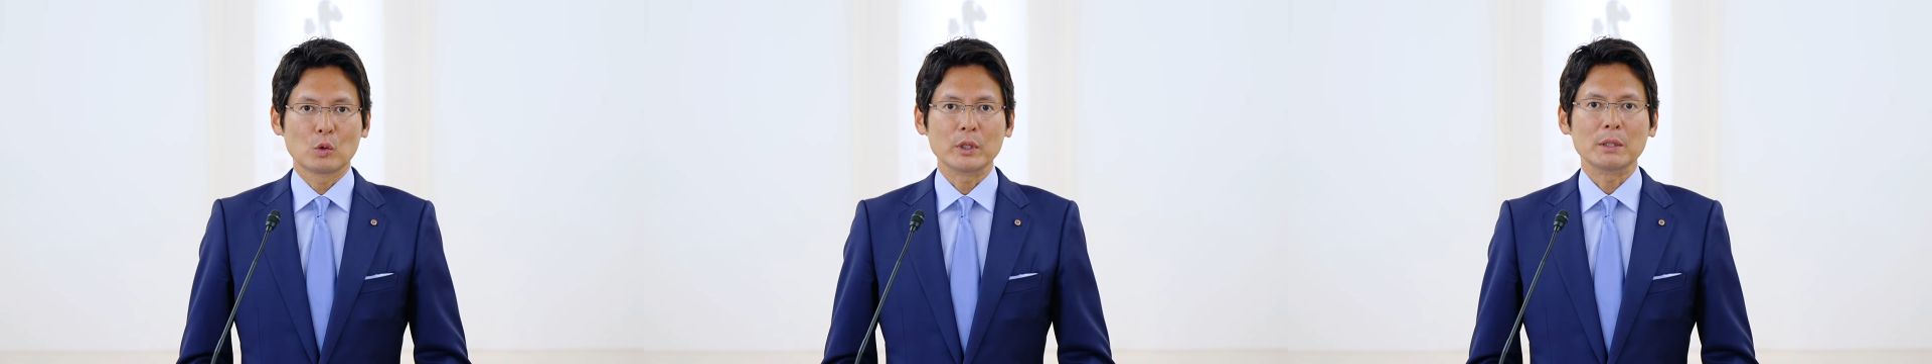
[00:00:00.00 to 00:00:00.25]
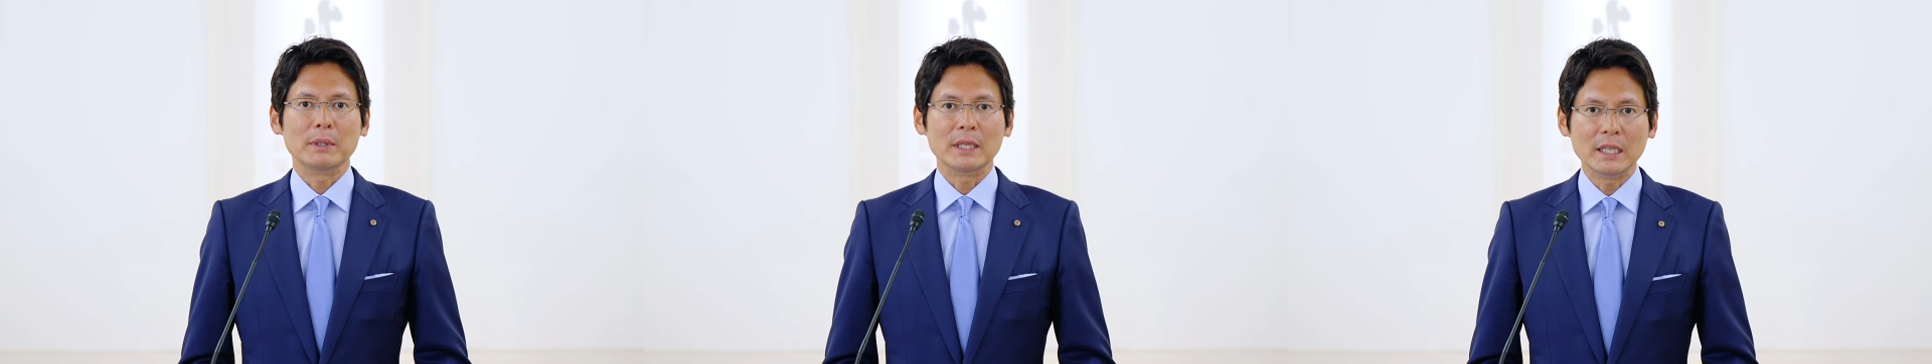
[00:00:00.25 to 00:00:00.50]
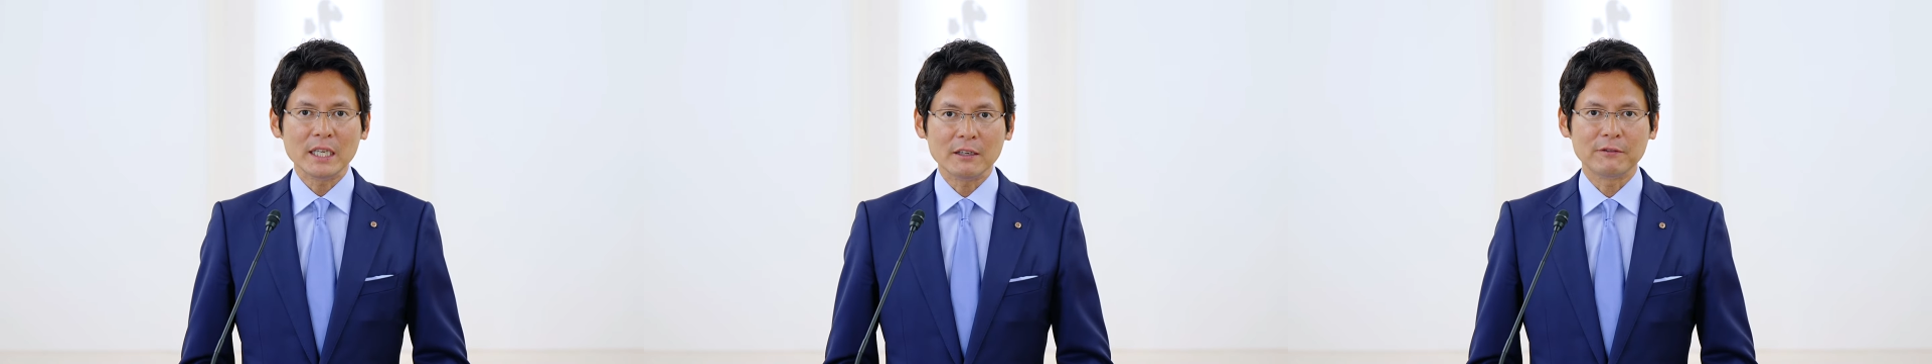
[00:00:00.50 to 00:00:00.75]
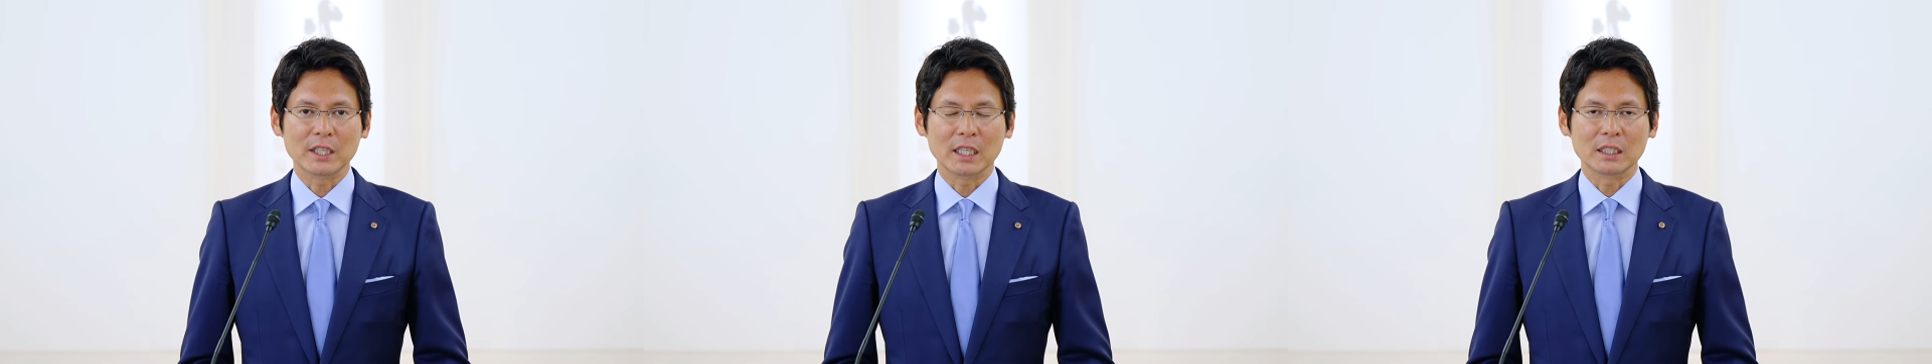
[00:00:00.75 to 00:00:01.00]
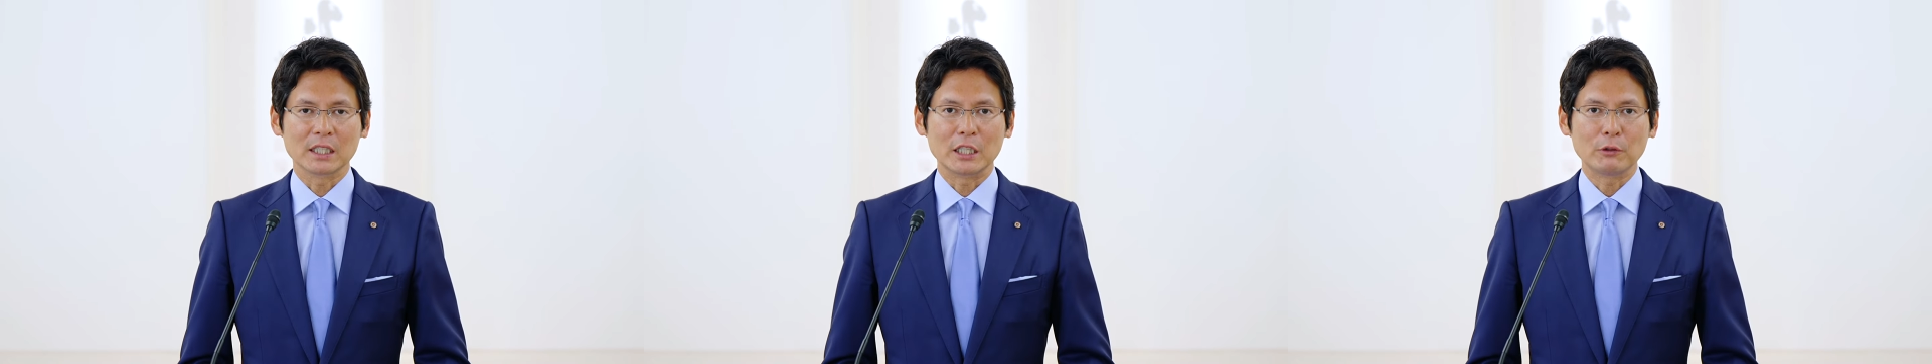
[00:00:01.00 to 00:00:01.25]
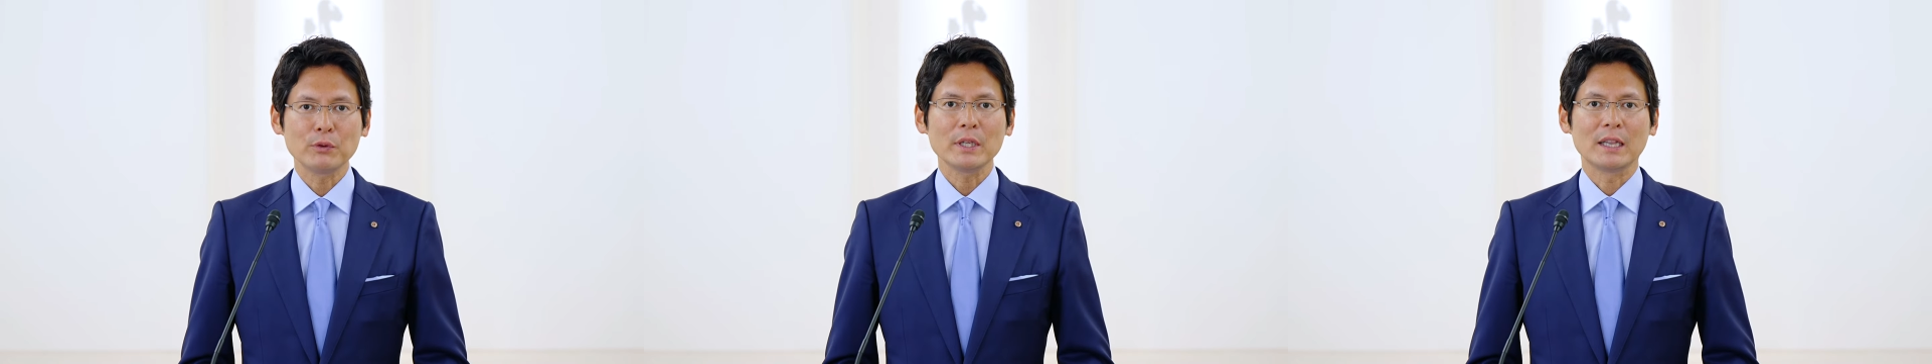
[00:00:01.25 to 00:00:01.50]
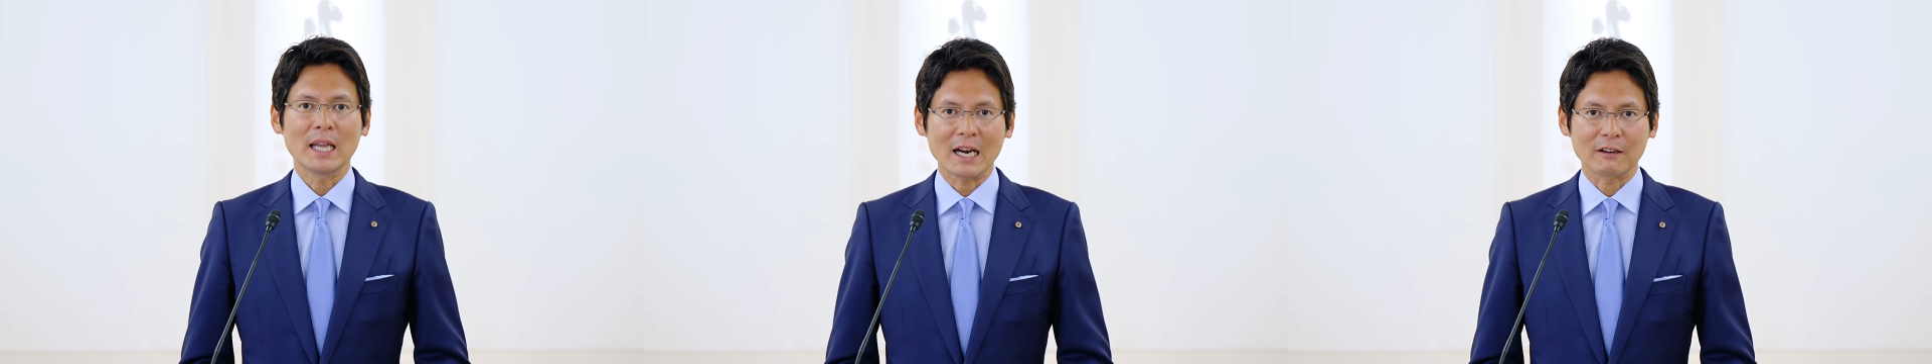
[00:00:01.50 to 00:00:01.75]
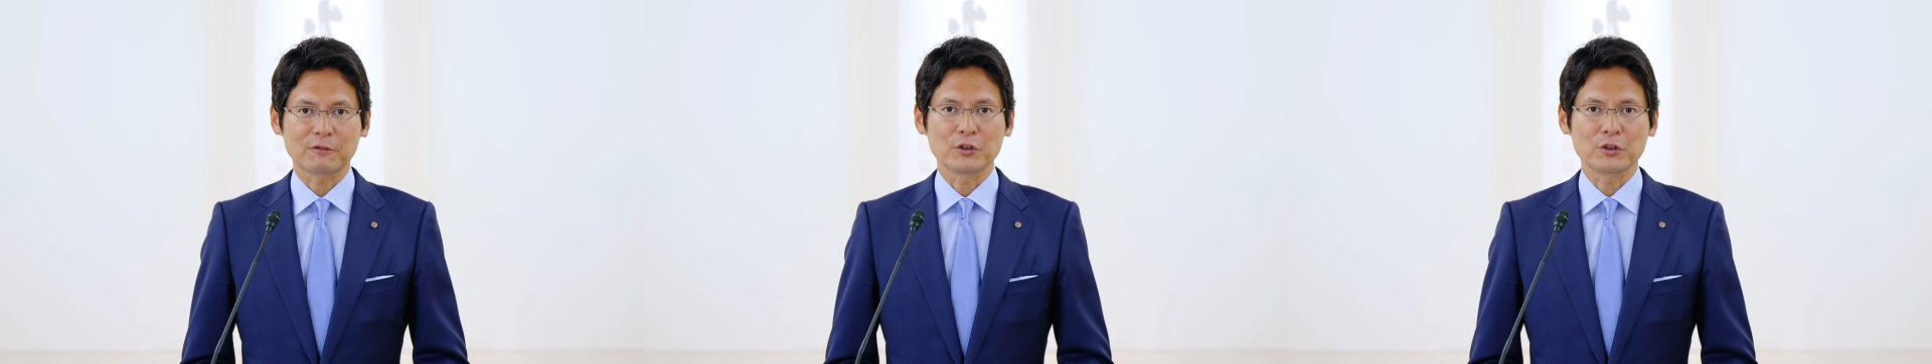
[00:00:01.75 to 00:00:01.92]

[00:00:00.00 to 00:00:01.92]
We believe that if we lack,